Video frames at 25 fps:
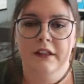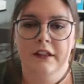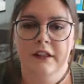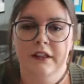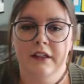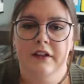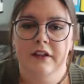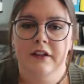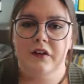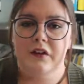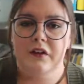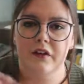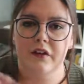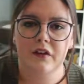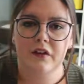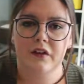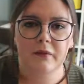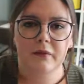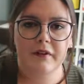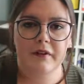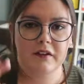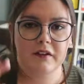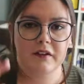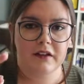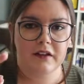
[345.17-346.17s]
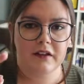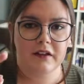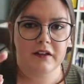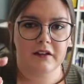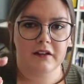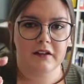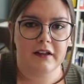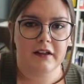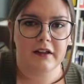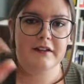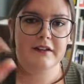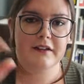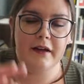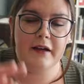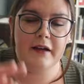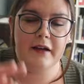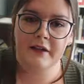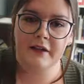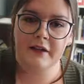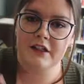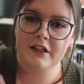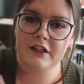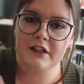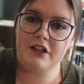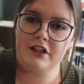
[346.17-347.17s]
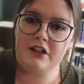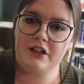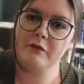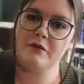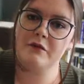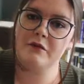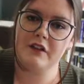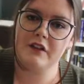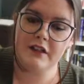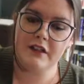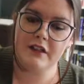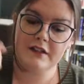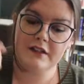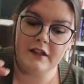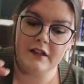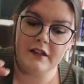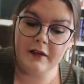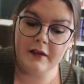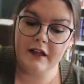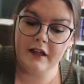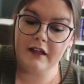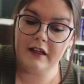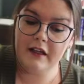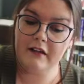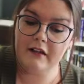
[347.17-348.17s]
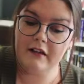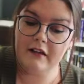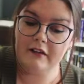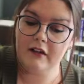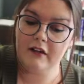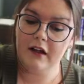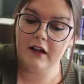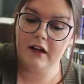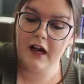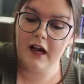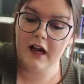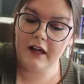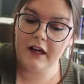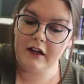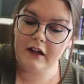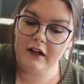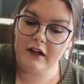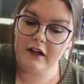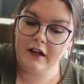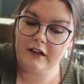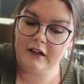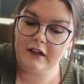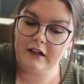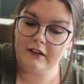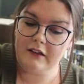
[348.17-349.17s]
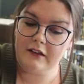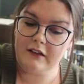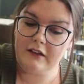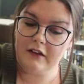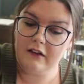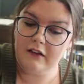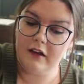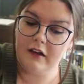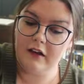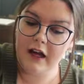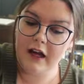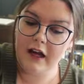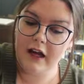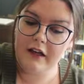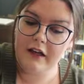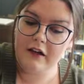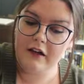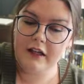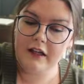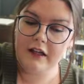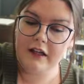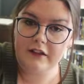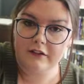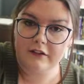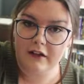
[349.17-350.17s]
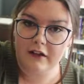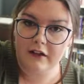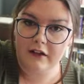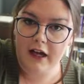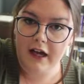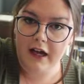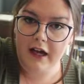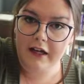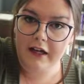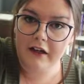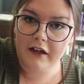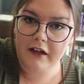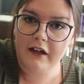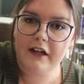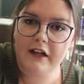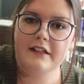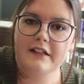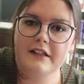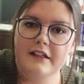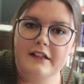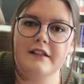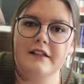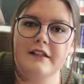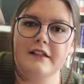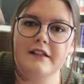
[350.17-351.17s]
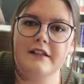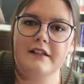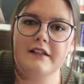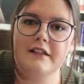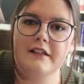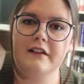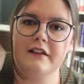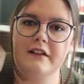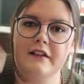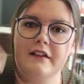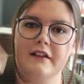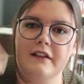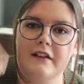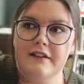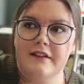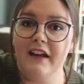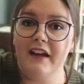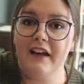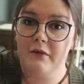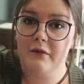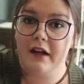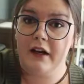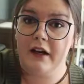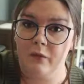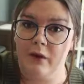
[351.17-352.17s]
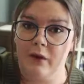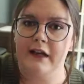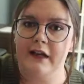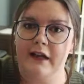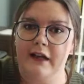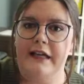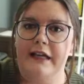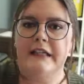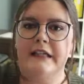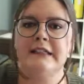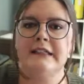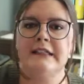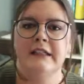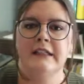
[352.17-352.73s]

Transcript: So I start with a little at a time, and each time I'm just going to take my hand a little higher and a little higher and a little higher until it's at the height where I want it.